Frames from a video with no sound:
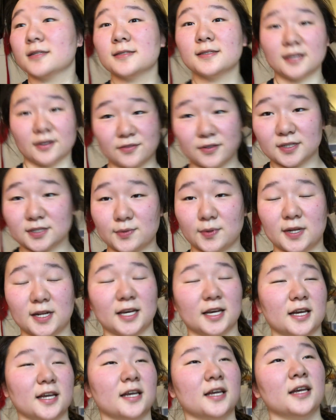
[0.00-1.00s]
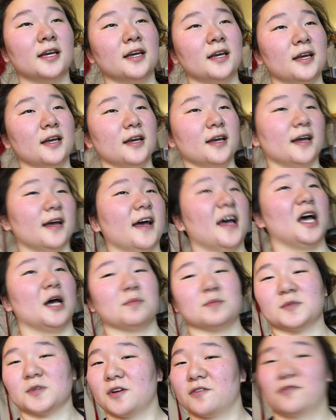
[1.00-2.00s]
Definitely sweating,
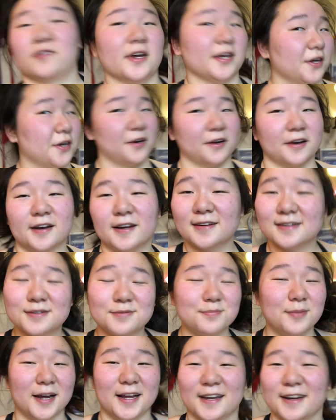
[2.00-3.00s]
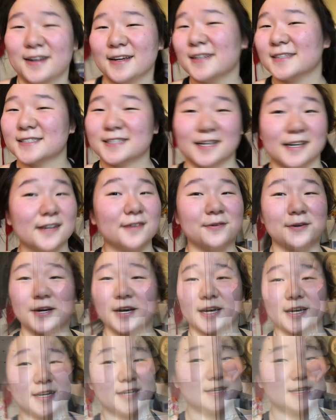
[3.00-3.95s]
abs on fire, but it's good, we're good.